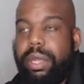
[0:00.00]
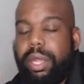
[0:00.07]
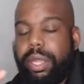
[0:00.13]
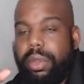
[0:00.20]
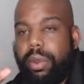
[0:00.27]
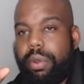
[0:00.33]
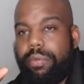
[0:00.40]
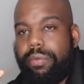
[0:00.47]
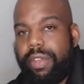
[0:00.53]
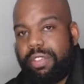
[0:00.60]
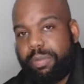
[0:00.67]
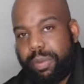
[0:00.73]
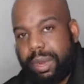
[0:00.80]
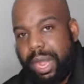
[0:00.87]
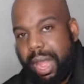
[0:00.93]
your
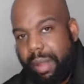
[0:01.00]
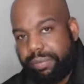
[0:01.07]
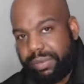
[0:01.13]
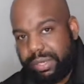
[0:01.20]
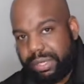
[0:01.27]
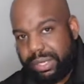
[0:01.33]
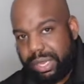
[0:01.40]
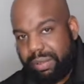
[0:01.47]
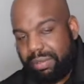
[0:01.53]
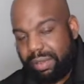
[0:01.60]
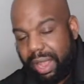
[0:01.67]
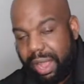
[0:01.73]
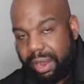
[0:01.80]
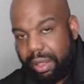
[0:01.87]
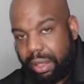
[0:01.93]
investment options
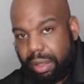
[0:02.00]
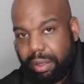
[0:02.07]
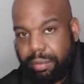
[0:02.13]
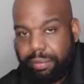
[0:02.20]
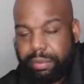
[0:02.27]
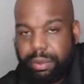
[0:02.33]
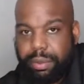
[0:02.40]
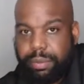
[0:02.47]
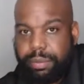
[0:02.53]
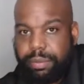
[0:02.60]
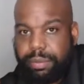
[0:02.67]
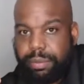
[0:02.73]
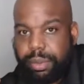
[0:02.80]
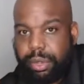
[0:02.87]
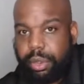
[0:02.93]
inside of
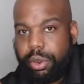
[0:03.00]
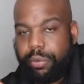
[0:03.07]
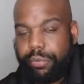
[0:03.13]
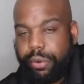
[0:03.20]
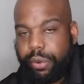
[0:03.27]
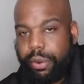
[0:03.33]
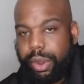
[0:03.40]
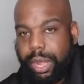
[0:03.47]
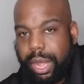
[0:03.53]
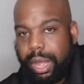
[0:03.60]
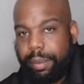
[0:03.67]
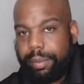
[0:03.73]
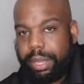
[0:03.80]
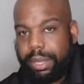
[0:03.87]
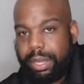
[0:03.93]
your deferred
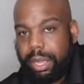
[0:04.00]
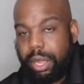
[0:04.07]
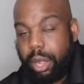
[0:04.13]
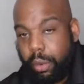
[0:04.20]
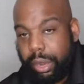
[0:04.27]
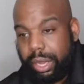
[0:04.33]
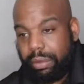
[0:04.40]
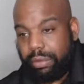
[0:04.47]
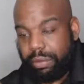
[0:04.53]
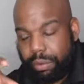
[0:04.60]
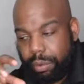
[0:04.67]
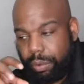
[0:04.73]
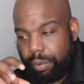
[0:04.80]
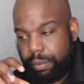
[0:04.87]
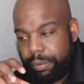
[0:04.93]
comp and then going
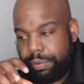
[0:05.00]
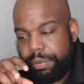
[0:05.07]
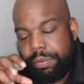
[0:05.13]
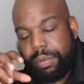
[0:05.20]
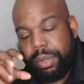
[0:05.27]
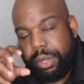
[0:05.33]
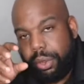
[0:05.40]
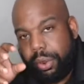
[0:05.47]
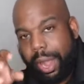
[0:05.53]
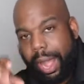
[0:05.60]
into your